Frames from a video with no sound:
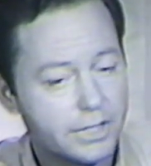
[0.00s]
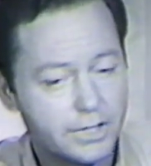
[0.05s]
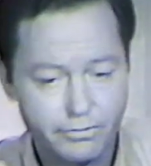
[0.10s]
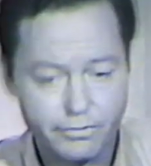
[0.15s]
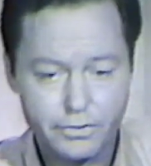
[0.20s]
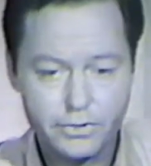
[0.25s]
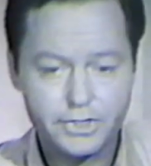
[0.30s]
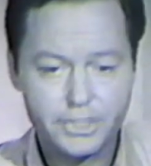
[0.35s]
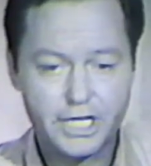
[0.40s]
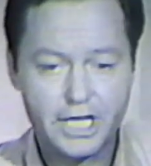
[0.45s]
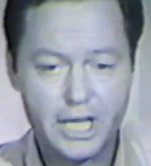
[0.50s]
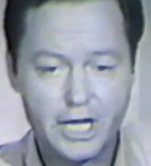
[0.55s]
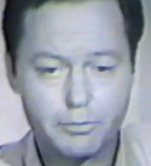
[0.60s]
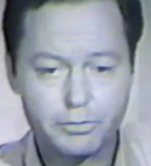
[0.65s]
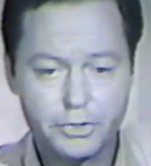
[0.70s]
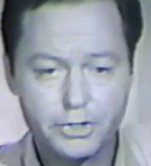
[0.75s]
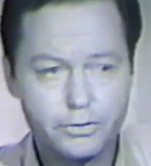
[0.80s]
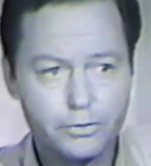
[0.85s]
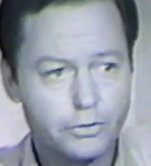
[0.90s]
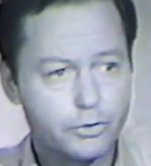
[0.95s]
Give her a
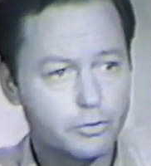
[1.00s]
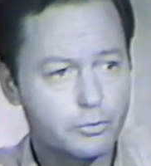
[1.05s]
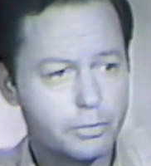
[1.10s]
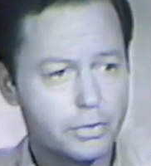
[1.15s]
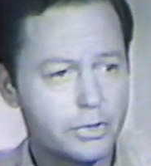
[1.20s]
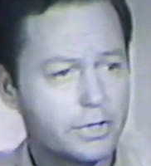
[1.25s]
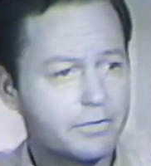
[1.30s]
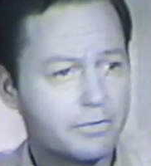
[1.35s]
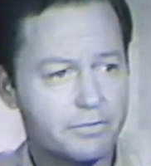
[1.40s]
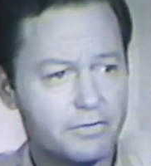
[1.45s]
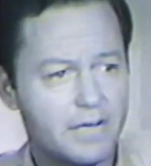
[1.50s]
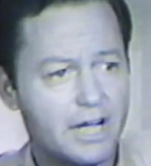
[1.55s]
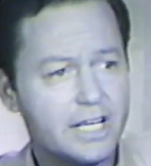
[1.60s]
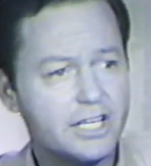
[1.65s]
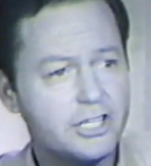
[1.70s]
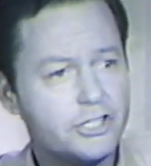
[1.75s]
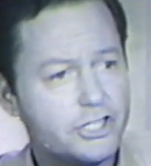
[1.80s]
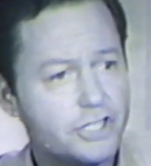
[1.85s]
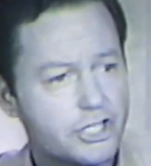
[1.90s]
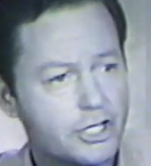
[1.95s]
captain who'll put a
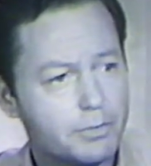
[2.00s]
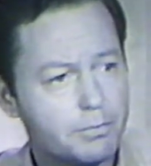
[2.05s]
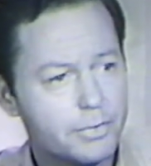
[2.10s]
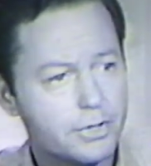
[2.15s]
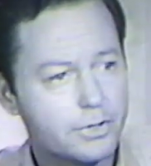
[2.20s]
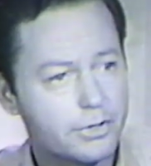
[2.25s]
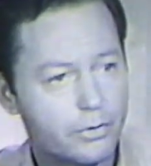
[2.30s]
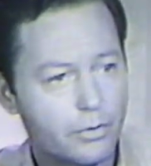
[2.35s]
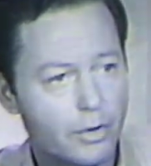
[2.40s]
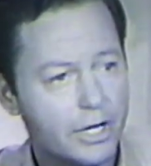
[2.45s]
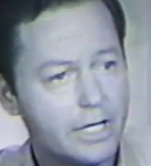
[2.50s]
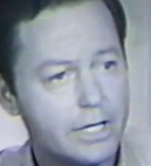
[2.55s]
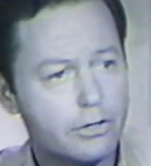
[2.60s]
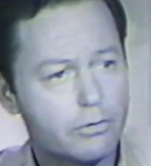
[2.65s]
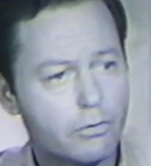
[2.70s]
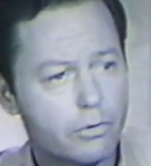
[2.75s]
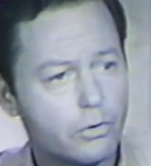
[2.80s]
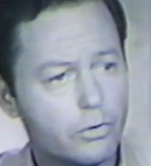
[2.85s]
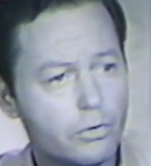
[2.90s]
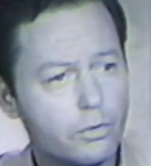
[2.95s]
fine ship and a great
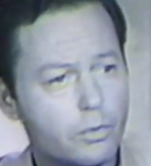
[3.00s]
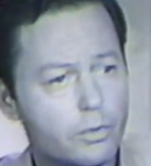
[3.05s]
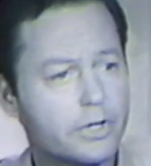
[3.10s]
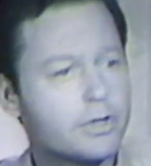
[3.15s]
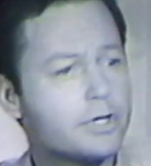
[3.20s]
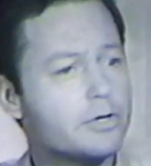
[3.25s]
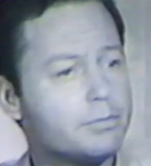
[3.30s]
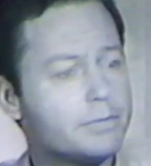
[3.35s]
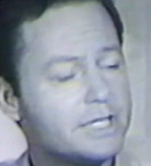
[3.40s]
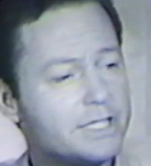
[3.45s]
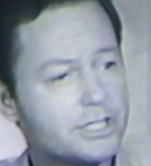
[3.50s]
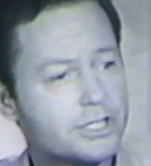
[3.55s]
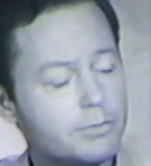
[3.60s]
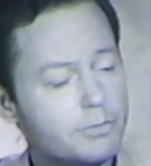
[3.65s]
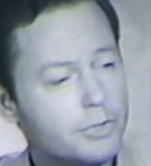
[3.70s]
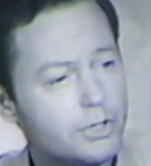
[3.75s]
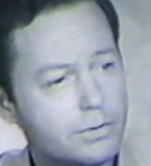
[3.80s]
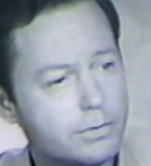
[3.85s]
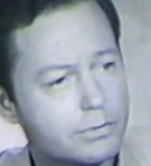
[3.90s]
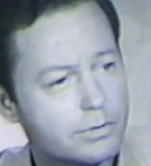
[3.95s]
crew where there'll be
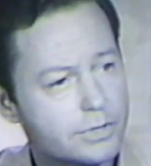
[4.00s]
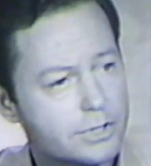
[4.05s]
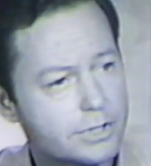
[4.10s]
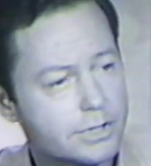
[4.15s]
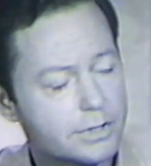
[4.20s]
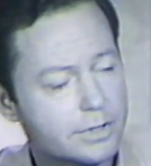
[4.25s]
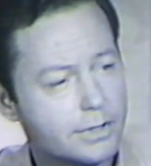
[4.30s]
some use.